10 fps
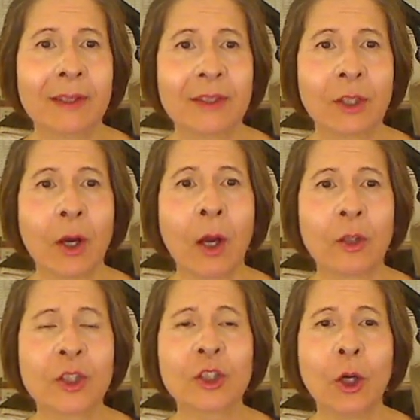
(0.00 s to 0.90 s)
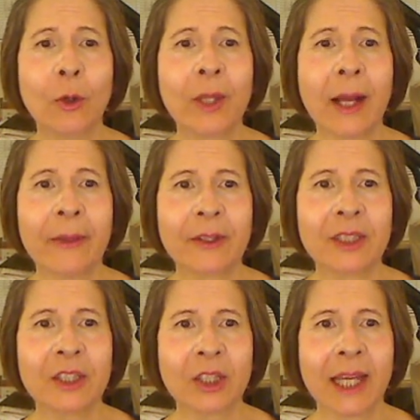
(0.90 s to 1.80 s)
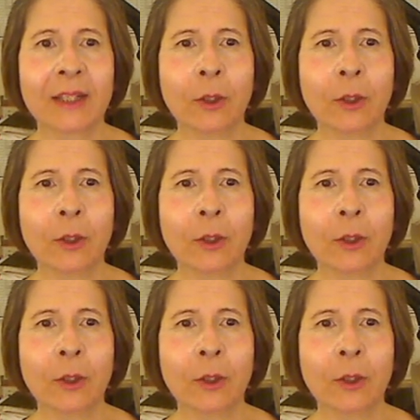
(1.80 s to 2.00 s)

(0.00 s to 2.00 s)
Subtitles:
So just hold on there, TJ.